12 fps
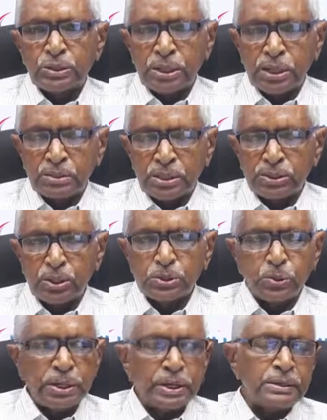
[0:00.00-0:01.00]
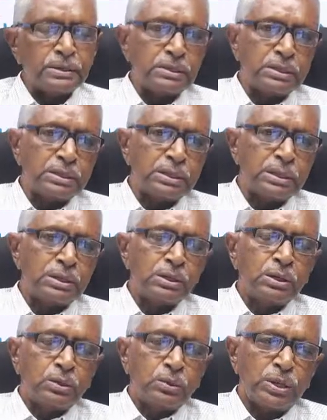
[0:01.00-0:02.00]
as on today, uh,
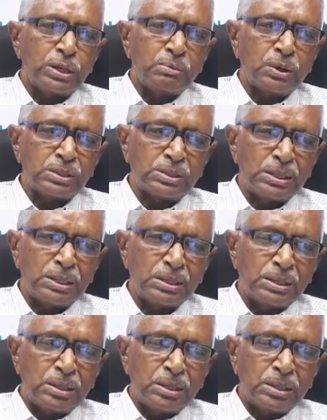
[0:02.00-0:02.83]
we have got uh,